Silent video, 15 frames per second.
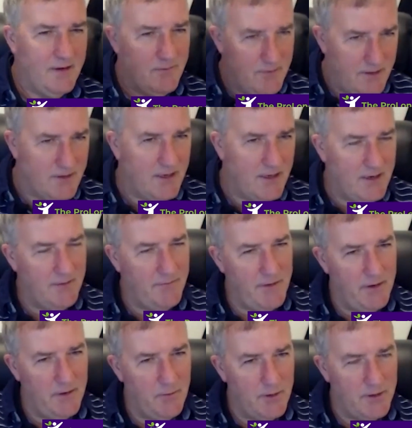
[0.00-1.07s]
Does it
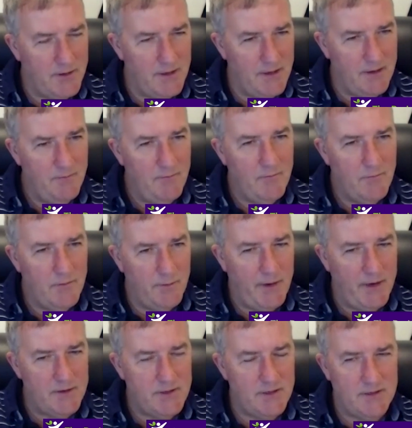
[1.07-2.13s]
interfere with the
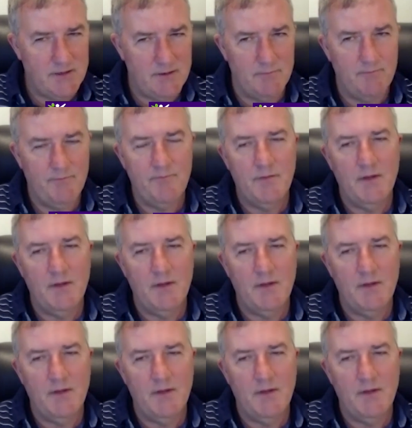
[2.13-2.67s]
repair system?